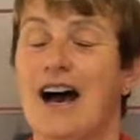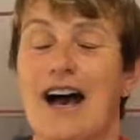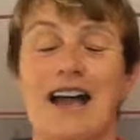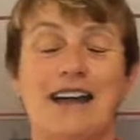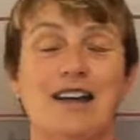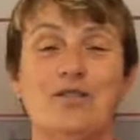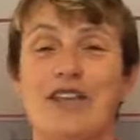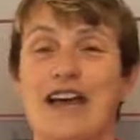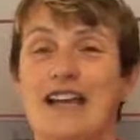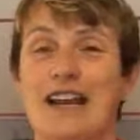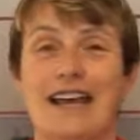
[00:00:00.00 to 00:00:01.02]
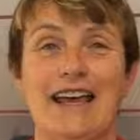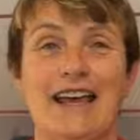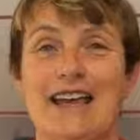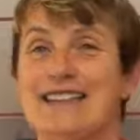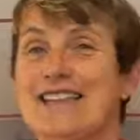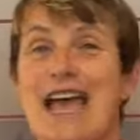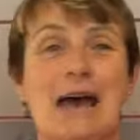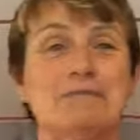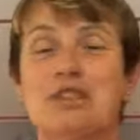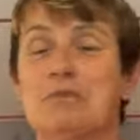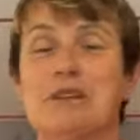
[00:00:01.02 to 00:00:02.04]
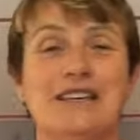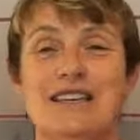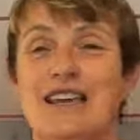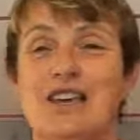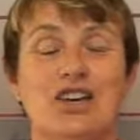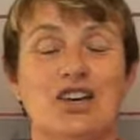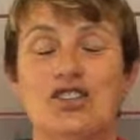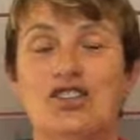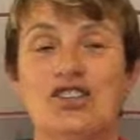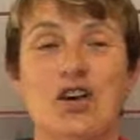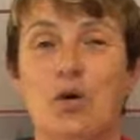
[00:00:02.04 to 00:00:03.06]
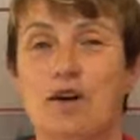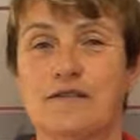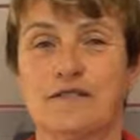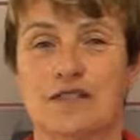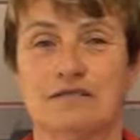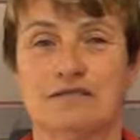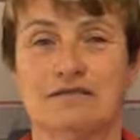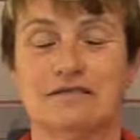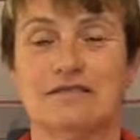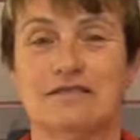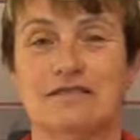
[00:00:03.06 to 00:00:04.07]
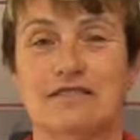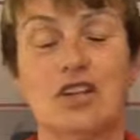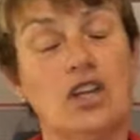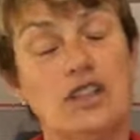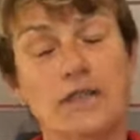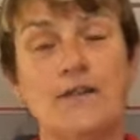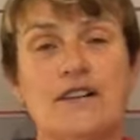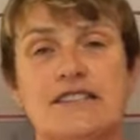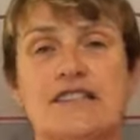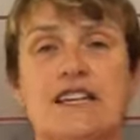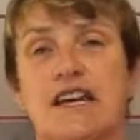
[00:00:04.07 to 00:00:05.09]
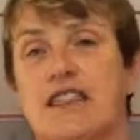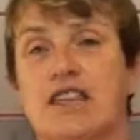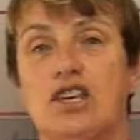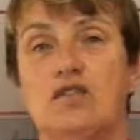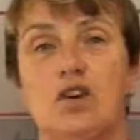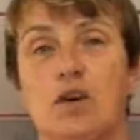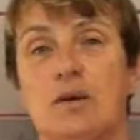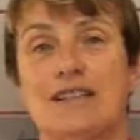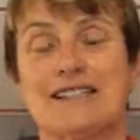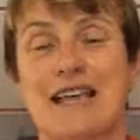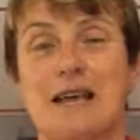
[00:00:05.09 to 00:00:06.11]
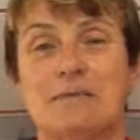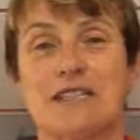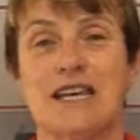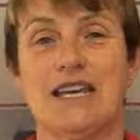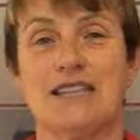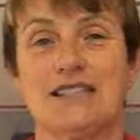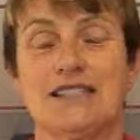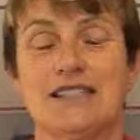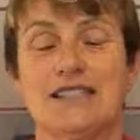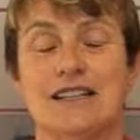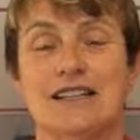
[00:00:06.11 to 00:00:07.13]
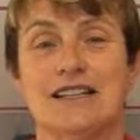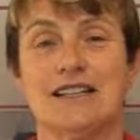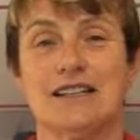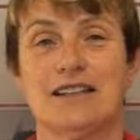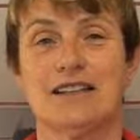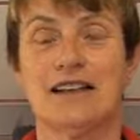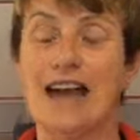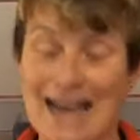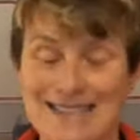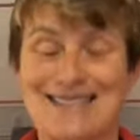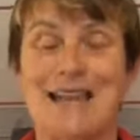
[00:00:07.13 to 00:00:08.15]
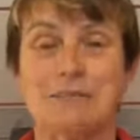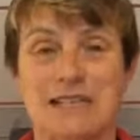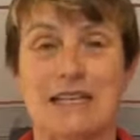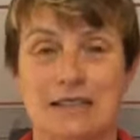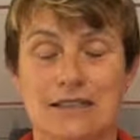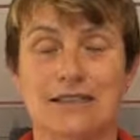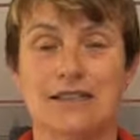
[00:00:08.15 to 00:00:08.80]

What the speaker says: I know that glare. It's happened to me so often. The first thing I think you've got to accept is accept it.